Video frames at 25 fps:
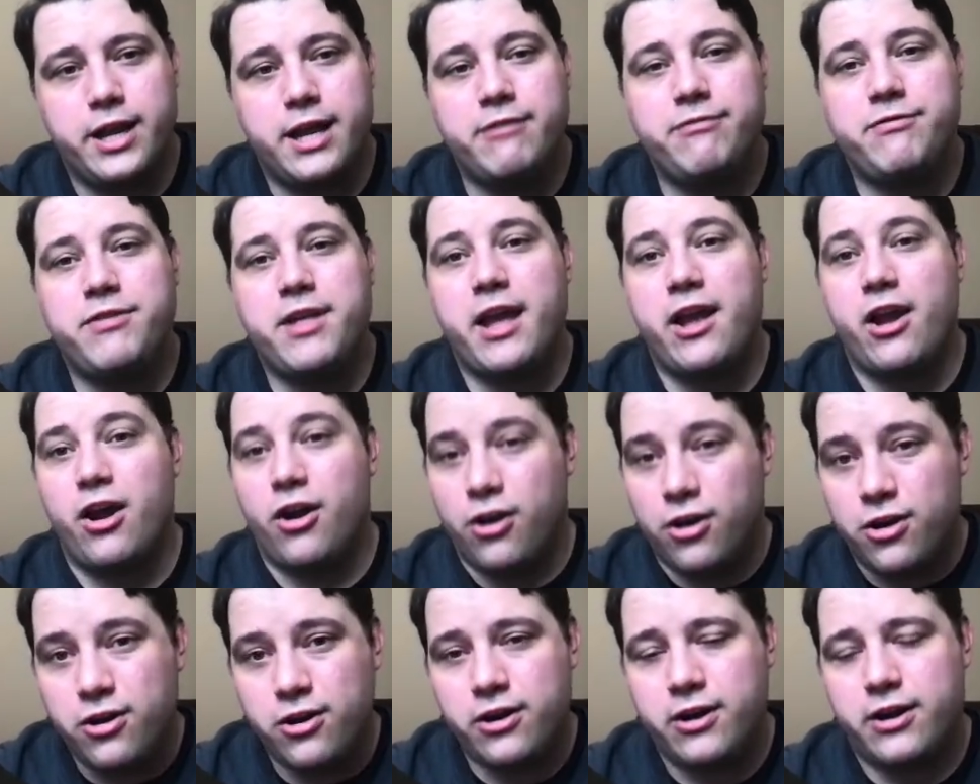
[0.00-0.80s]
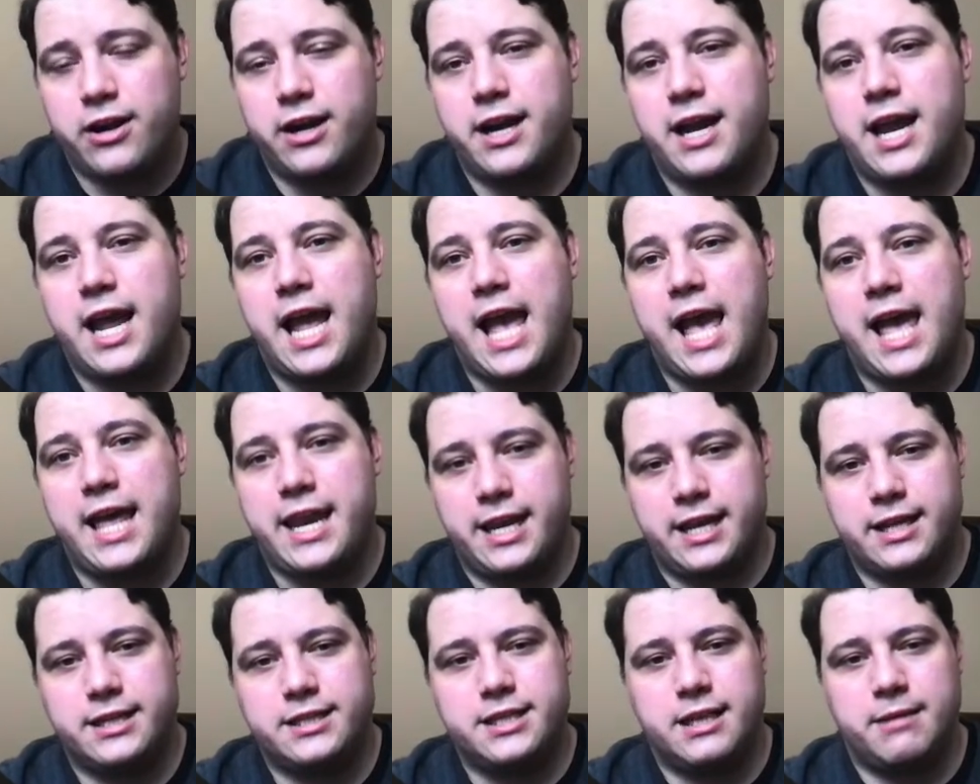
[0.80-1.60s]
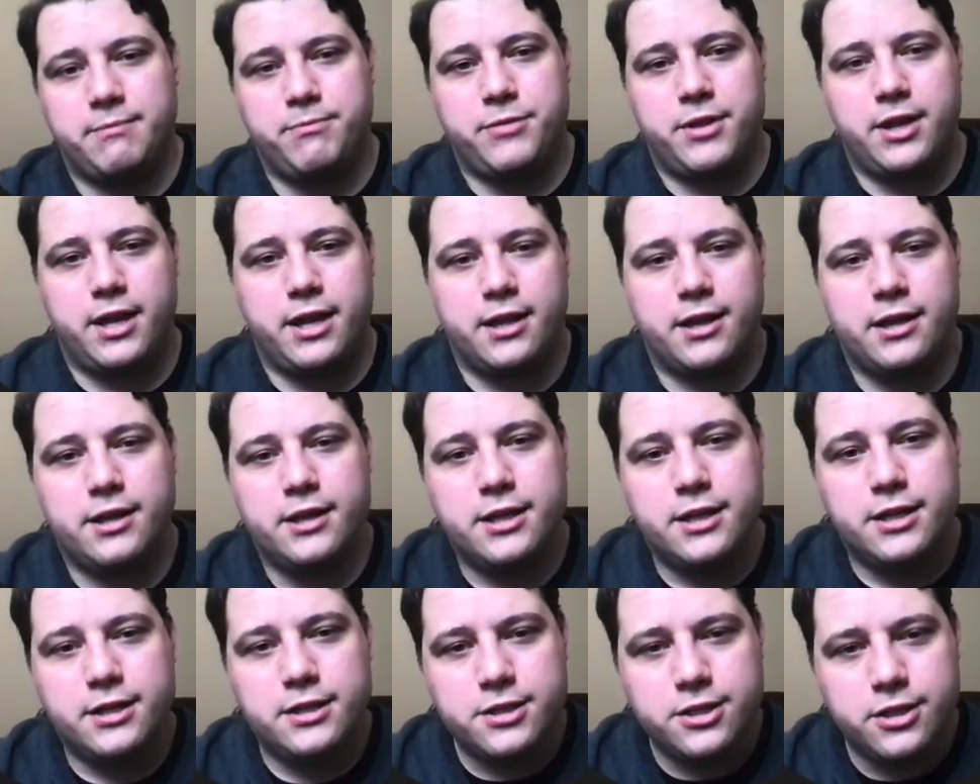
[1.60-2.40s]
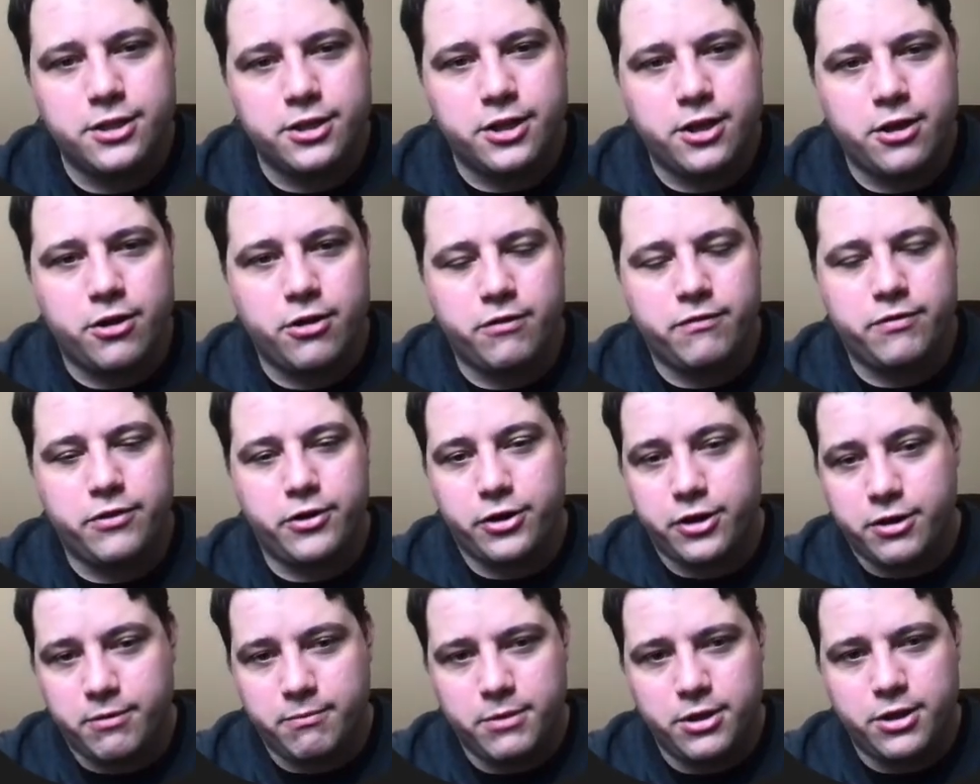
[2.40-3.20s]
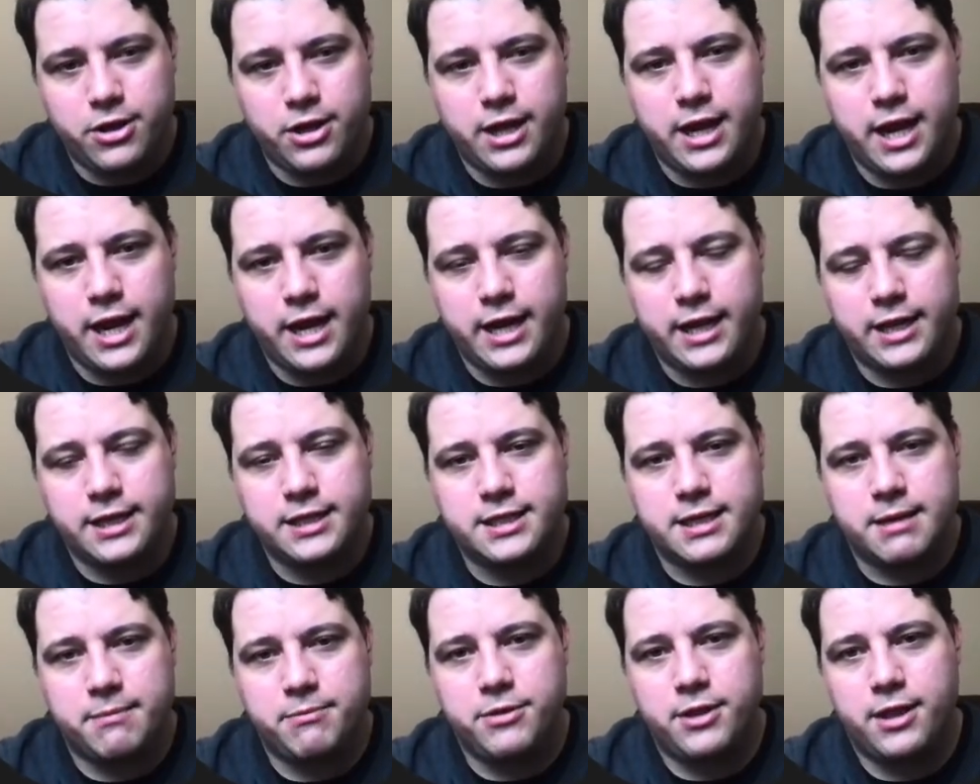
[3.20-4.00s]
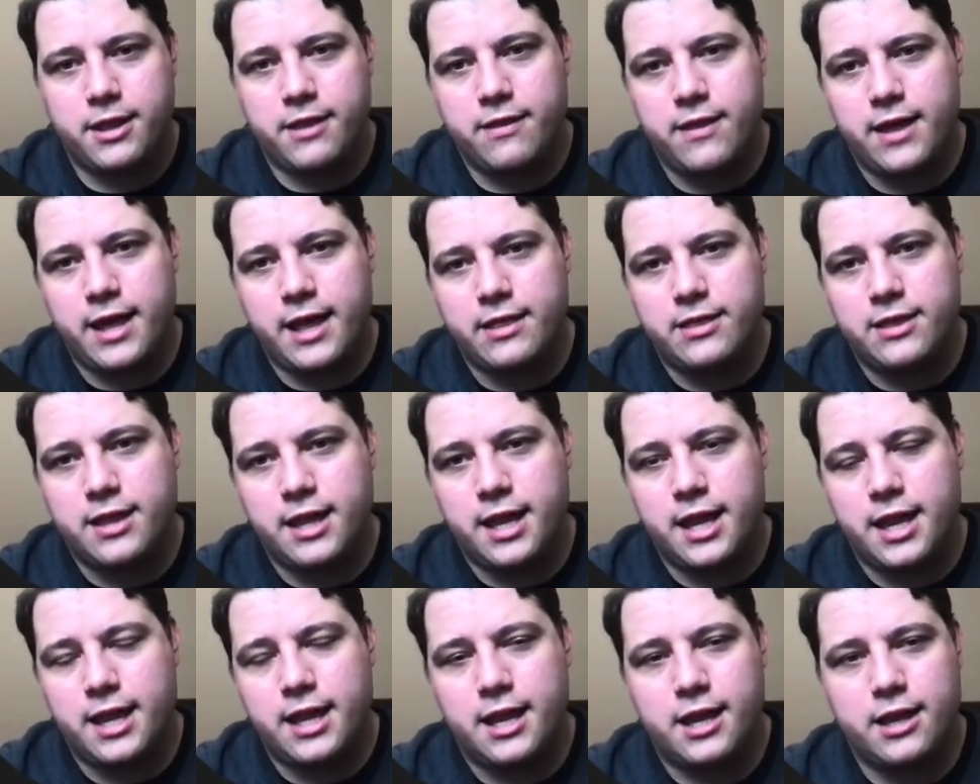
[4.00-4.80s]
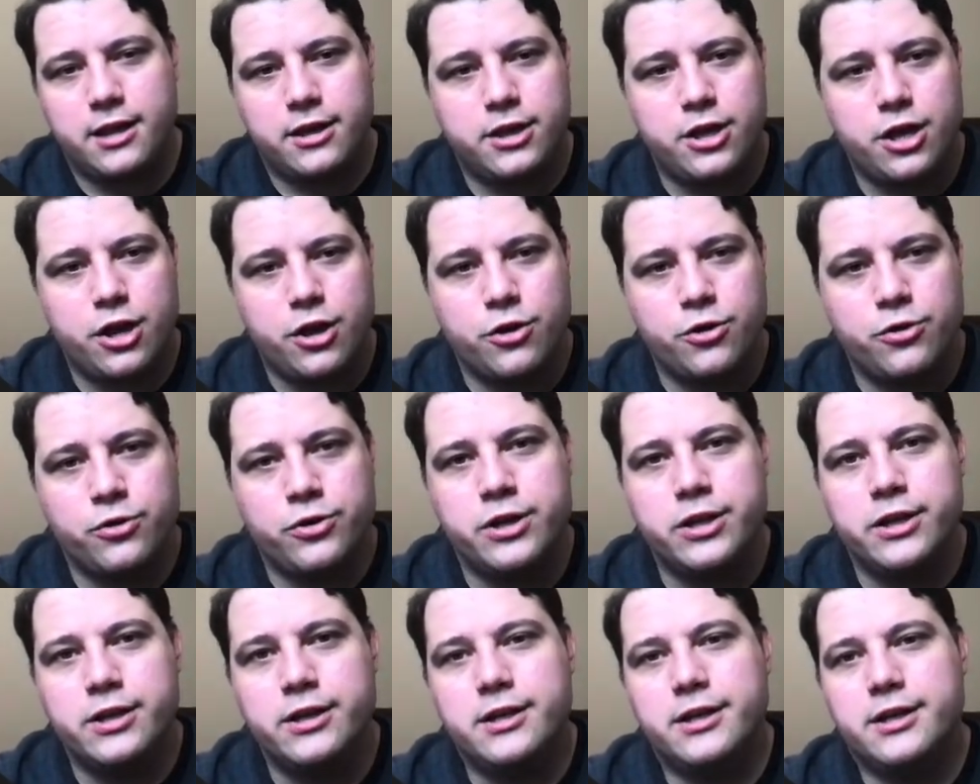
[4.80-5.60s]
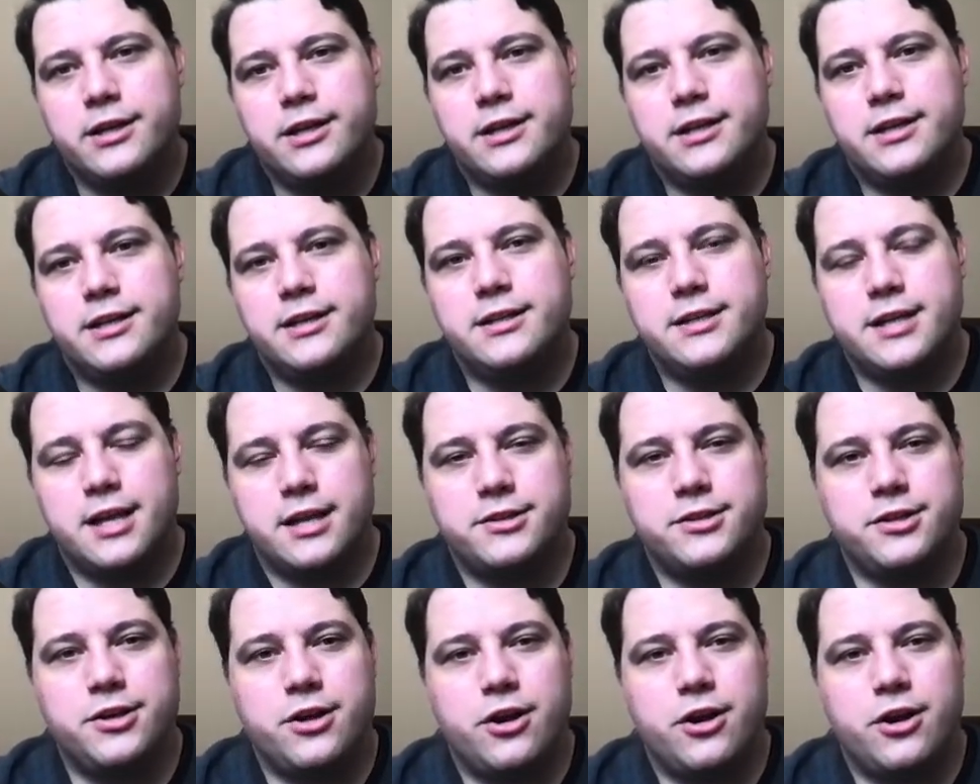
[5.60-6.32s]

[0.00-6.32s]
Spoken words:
If they are adding something to the code, if they're communicating something that the code doesn't